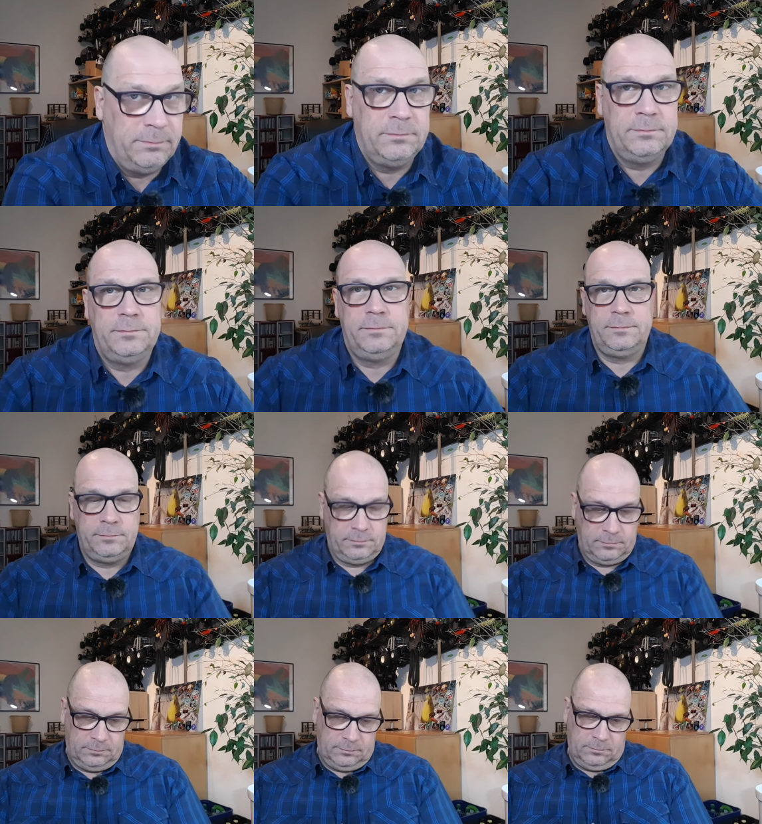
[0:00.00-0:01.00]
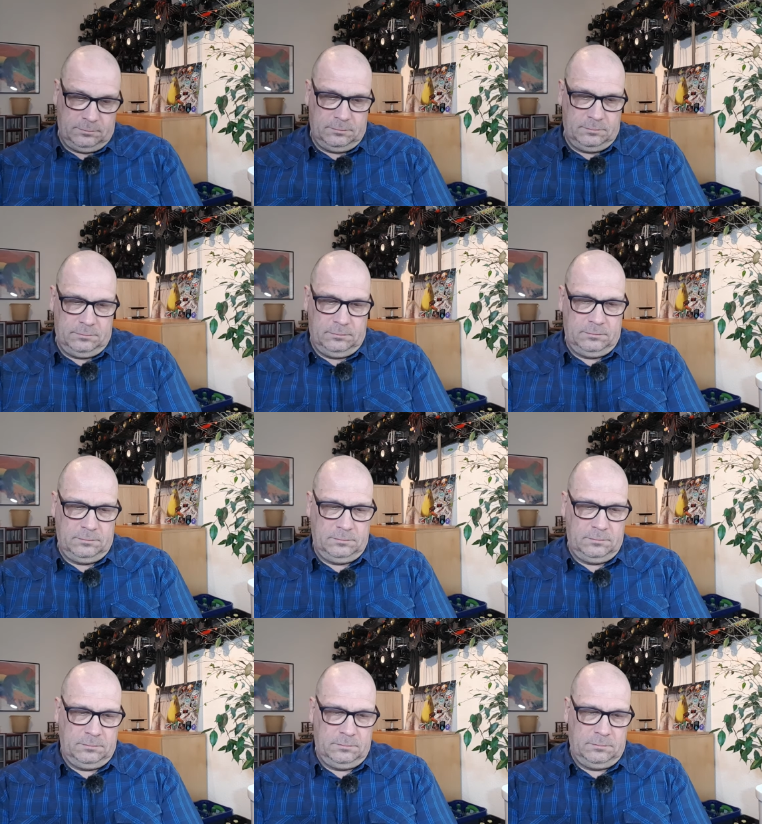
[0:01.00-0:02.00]

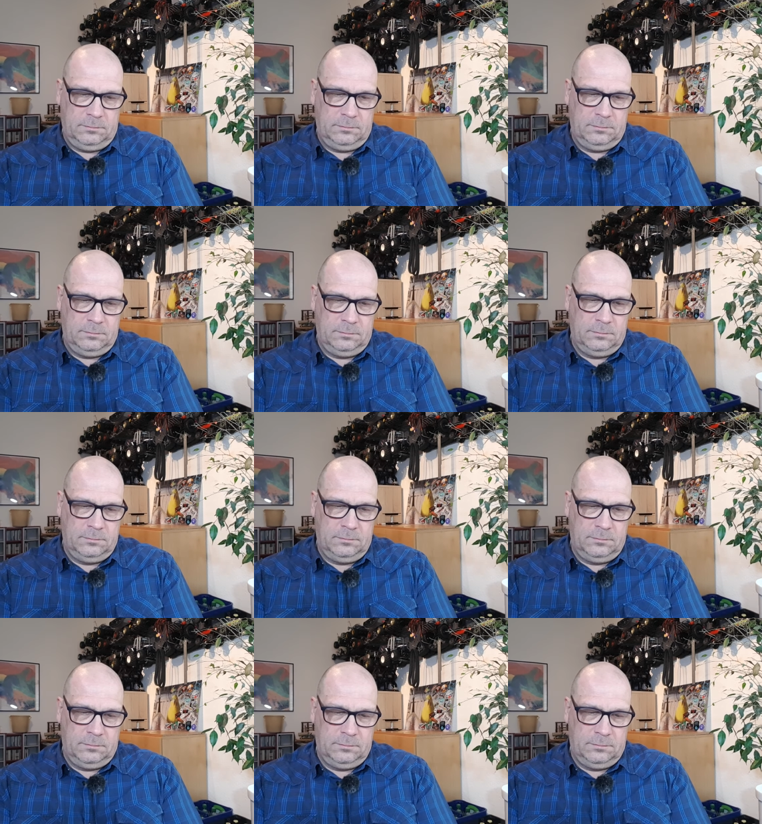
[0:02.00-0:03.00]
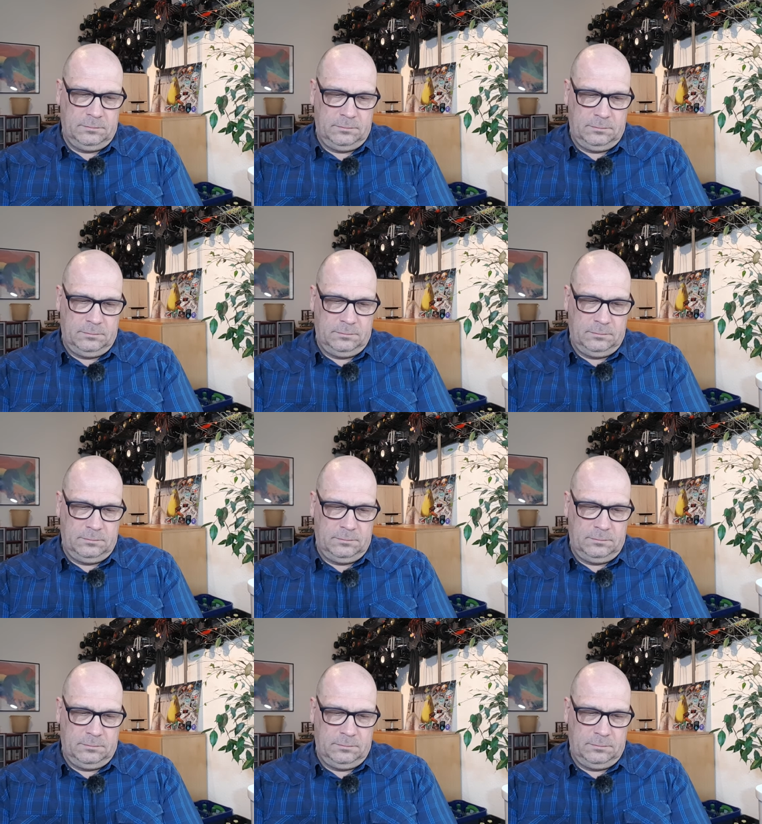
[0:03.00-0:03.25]
(silence)